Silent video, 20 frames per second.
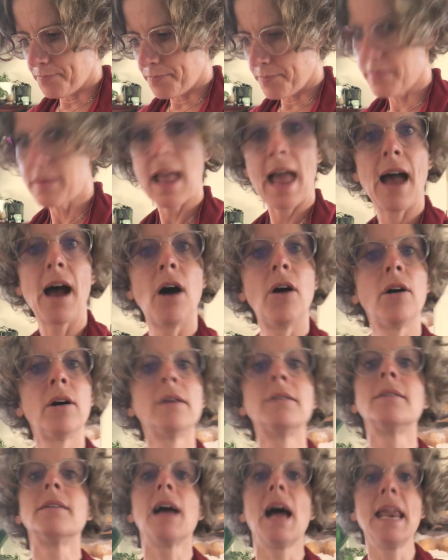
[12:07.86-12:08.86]
Now,
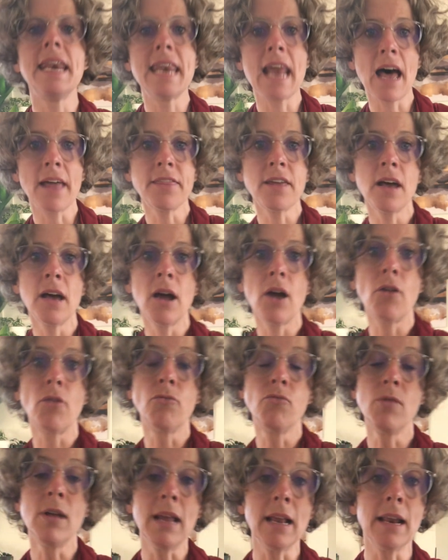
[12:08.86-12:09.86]
another
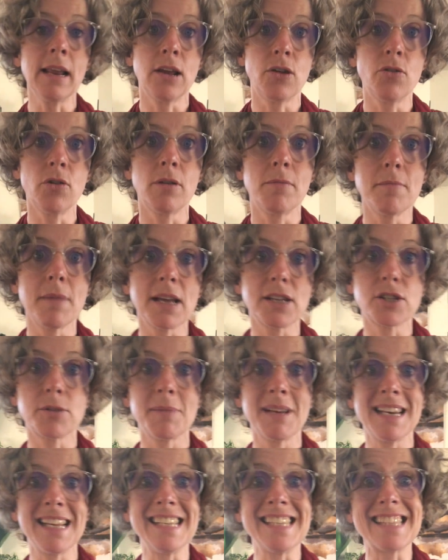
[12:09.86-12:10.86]
really good
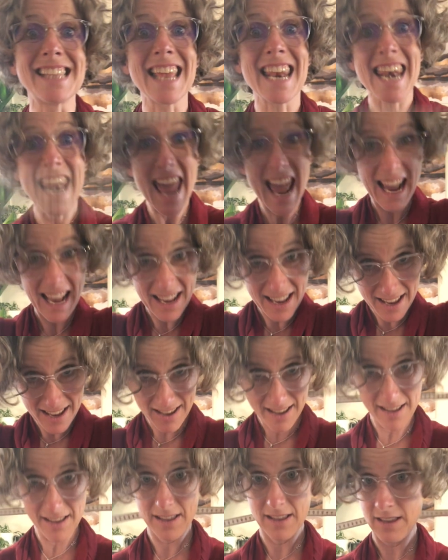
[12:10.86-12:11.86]
measurement is the neck.
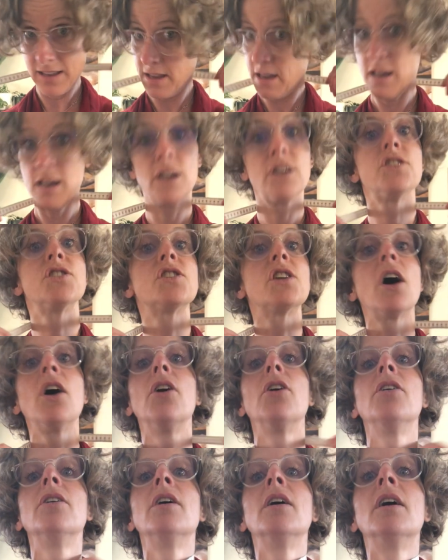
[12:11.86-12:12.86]

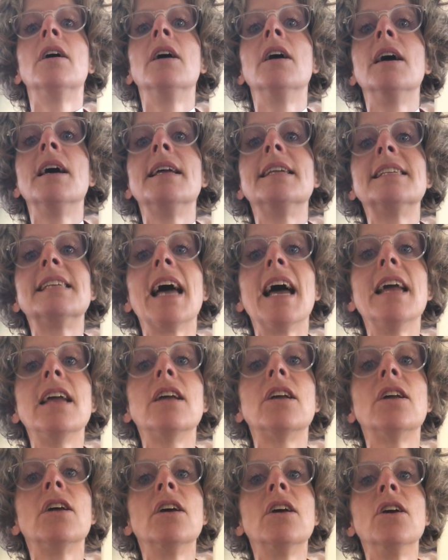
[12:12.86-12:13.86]
So
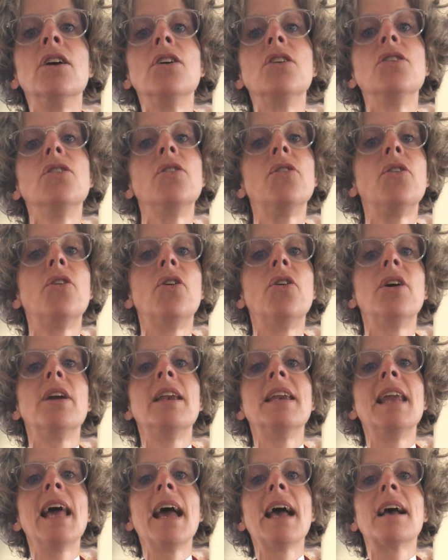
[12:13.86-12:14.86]
take your
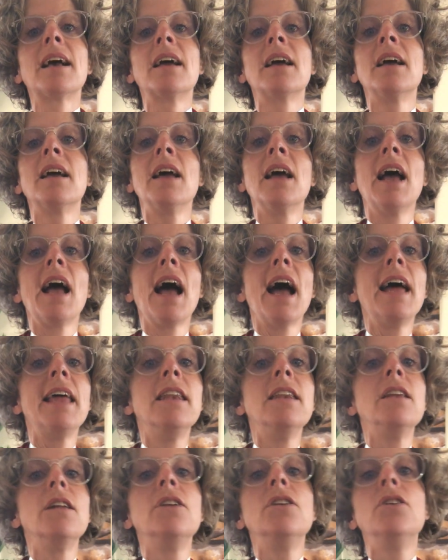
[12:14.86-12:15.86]
neck
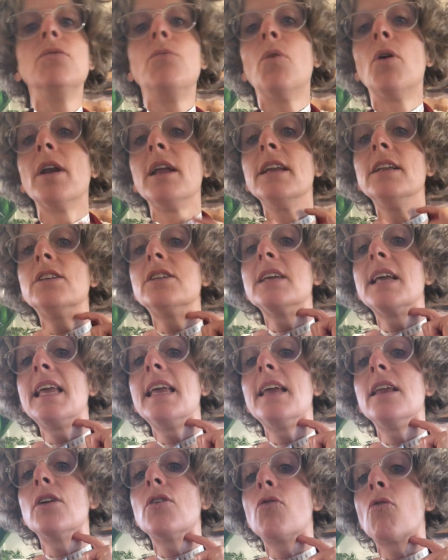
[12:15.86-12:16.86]
and you're wanting to
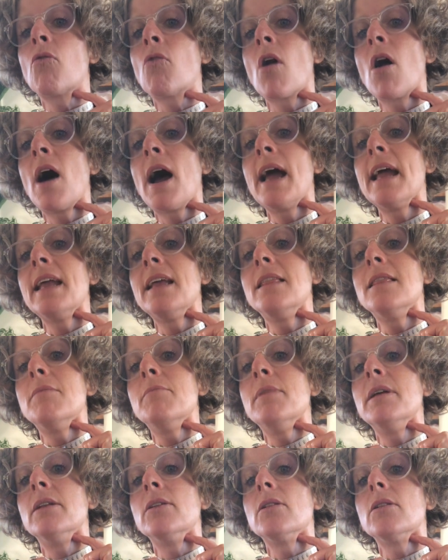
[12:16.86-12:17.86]
hit it right in the
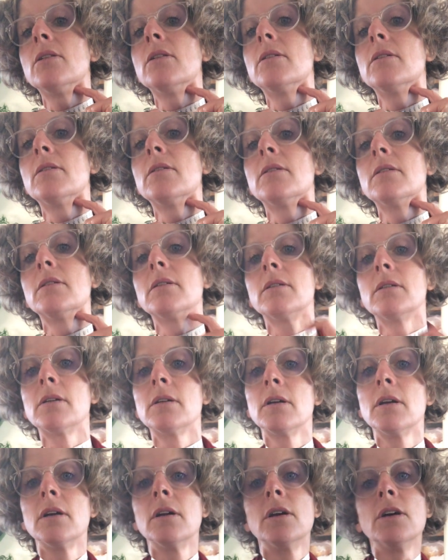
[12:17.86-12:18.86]
middle.
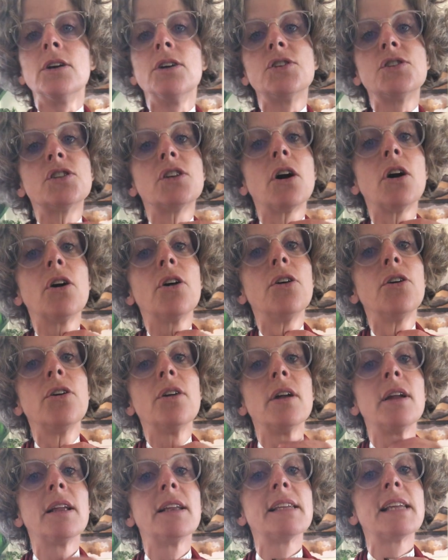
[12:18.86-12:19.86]
So
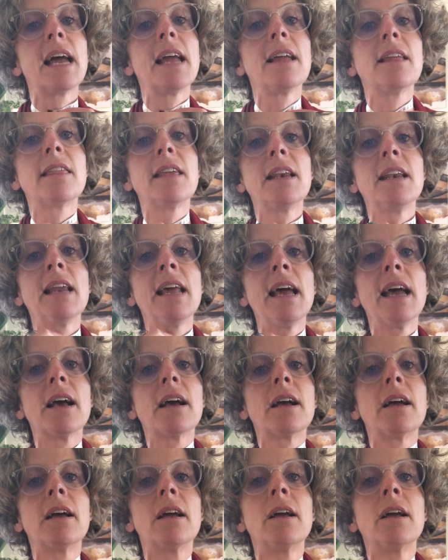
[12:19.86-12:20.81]
take the neck.